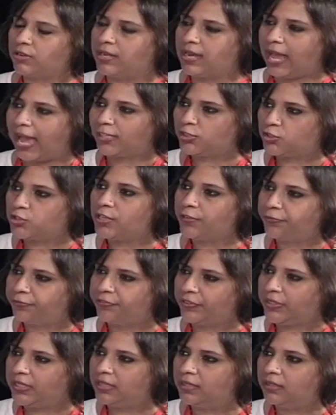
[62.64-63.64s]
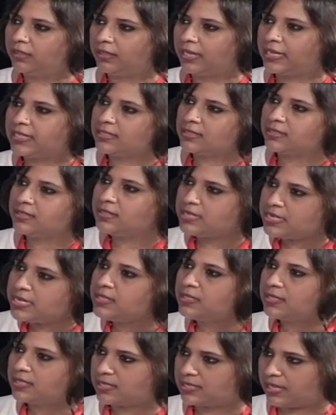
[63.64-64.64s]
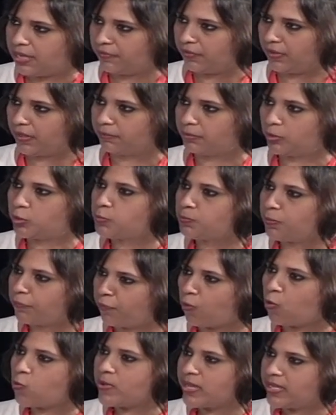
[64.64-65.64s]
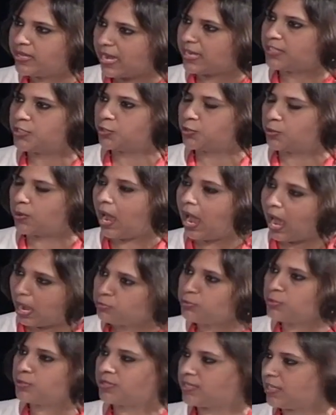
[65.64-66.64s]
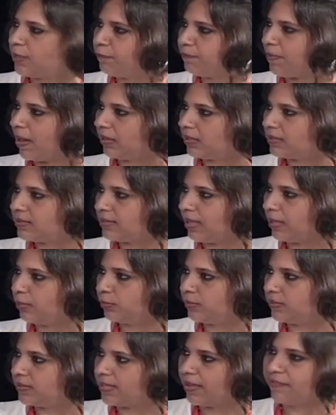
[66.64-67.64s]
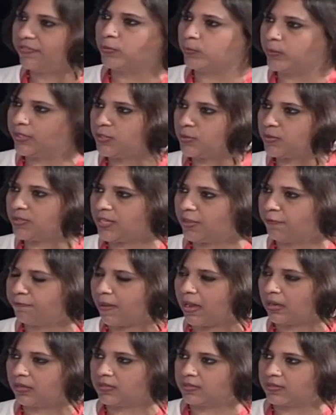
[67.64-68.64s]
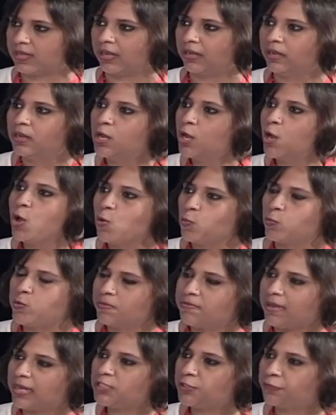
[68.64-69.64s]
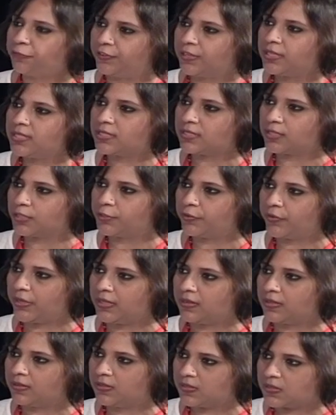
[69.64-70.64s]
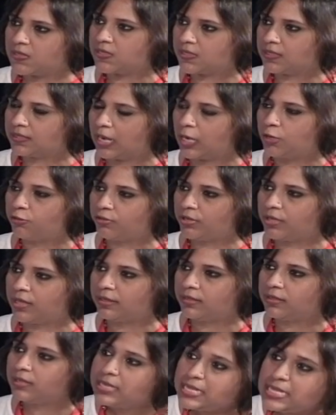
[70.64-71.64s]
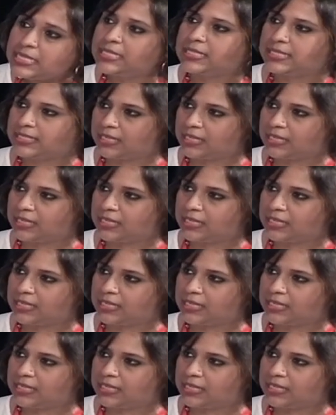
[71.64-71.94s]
and actually feel it needs saving? Because before we get to how to save Pakistan or the 7 ways to save Pakistan, we must first agree that this is a country that needs